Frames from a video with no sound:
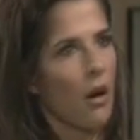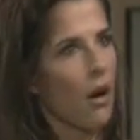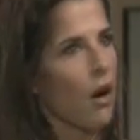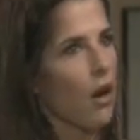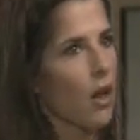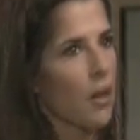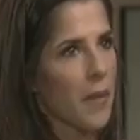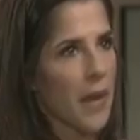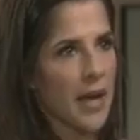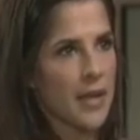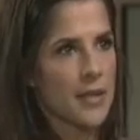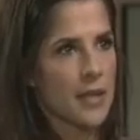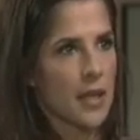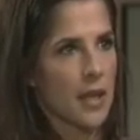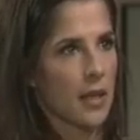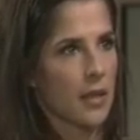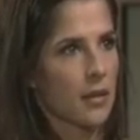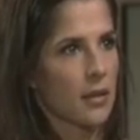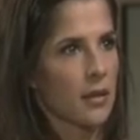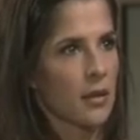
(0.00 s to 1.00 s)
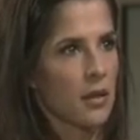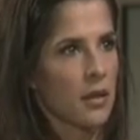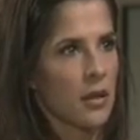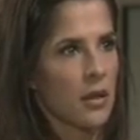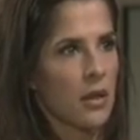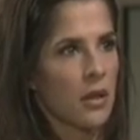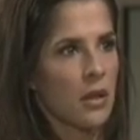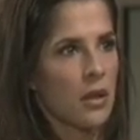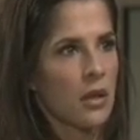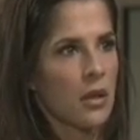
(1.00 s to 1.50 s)
All I'm asking
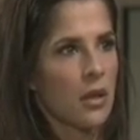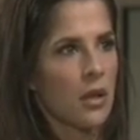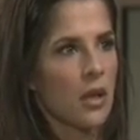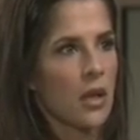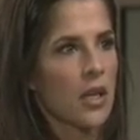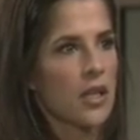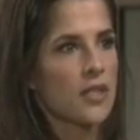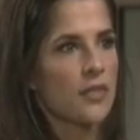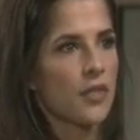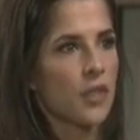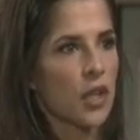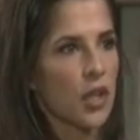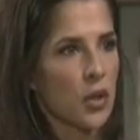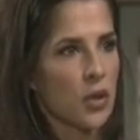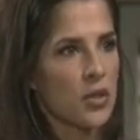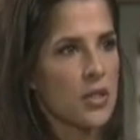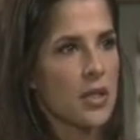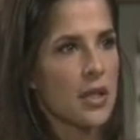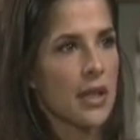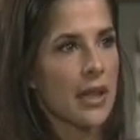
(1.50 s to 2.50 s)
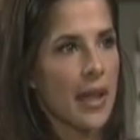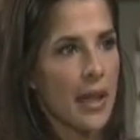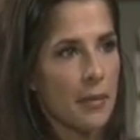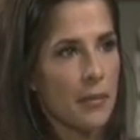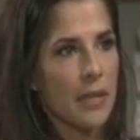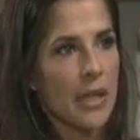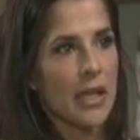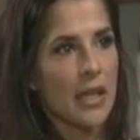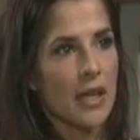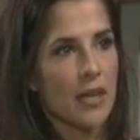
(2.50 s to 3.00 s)
is for you to
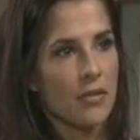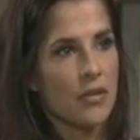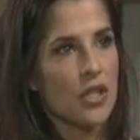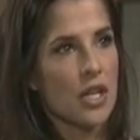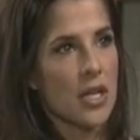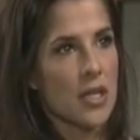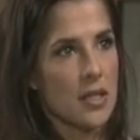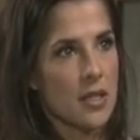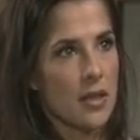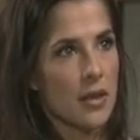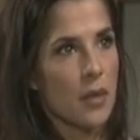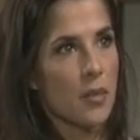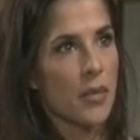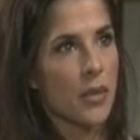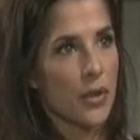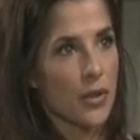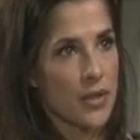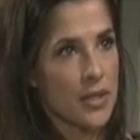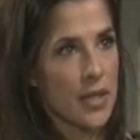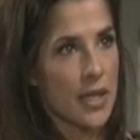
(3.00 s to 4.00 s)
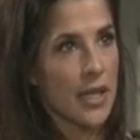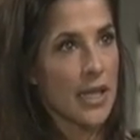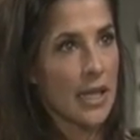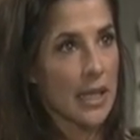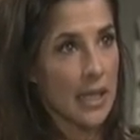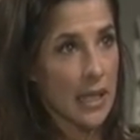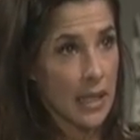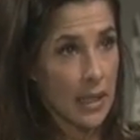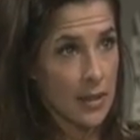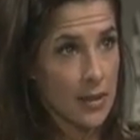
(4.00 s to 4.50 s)
let me give Jason the pills that
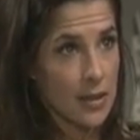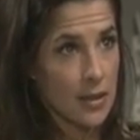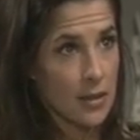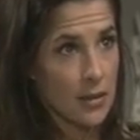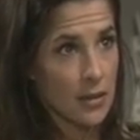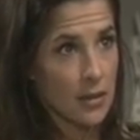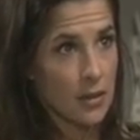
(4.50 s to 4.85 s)
he needs.